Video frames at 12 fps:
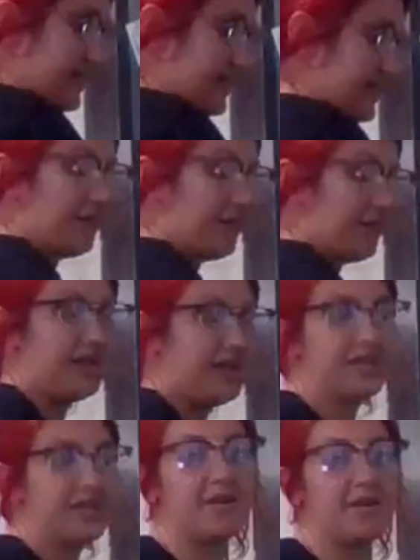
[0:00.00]
What
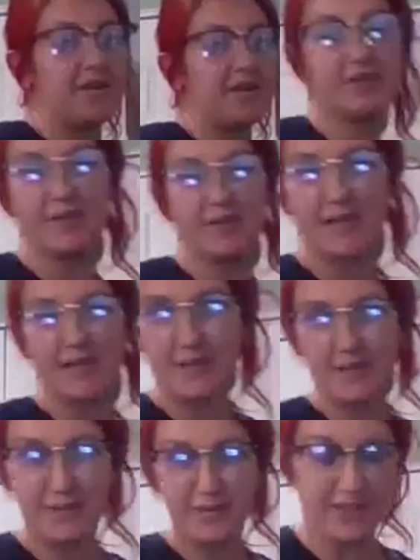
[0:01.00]
makes our green
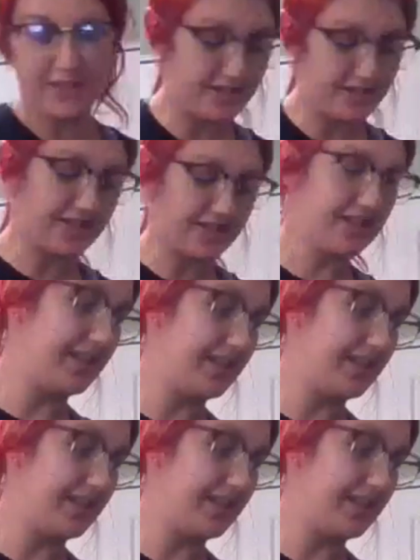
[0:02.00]
smoothie green?